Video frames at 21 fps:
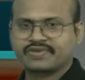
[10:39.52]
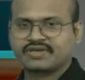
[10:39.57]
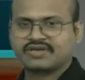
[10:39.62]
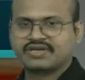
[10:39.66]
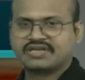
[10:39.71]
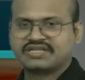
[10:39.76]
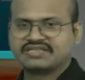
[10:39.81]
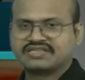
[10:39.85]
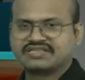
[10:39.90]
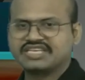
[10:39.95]

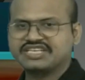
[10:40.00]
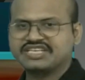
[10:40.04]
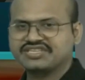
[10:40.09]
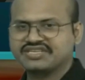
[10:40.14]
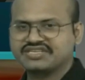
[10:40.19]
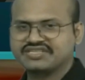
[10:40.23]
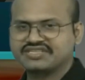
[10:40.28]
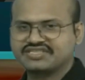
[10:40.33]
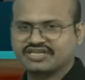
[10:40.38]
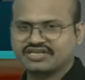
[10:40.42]
This
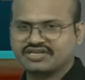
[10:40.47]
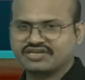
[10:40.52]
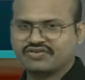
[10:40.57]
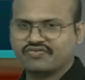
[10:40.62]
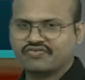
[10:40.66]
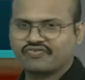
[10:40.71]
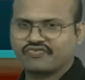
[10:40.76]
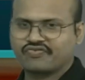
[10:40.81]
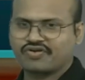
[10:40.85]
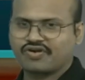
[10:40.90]
region
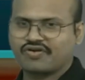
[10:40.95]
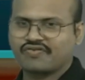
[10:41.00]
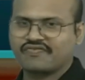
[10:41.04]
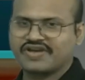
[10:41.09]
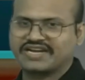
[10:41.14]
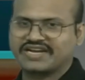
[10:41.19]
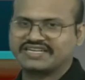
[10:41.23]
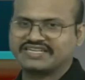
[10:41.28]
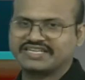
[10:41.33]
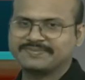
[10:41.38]
from
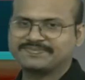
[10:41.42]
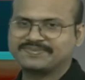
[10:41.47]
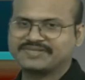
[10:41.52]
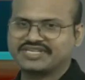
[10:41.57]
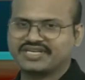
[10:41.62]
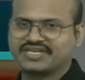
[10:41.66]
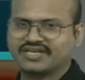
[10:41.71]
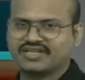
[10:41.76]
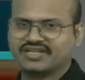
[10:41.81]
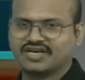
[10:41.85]
where
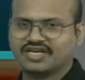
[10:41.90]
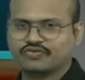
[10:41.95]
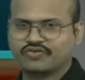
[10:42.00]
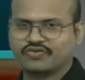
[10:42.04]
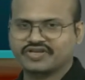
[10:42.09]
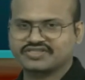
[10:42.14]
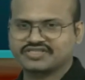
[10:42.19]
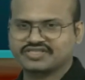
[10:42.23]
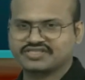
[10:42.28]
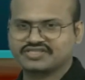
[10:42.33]
deep-seated
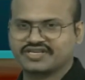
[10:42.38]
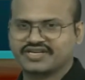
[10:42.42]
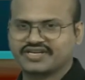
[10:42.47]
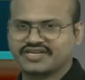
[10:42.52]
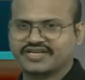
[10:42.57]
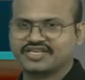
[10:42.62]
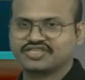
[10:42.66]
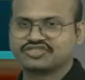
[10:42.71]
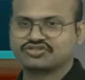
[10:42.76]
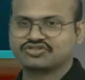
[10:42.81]
earthquakes is
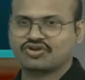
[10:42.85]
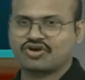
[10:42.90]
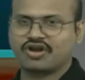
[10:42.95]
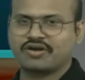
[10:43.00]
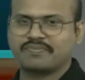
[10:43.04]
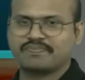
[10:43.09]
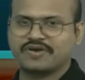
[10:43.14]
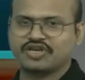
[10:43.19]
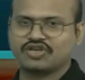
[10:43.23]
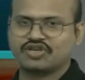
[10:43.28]
generated is
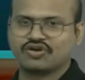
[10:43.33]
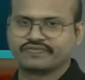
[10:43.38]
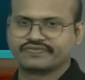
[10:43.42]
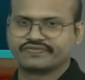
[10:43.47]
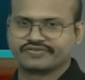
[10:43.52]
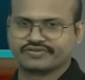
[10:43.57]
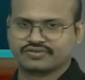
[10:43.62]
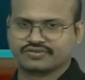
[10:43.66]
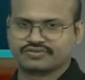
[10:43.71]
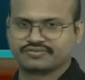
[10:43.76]
called Benioff
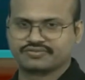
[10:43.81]
zone.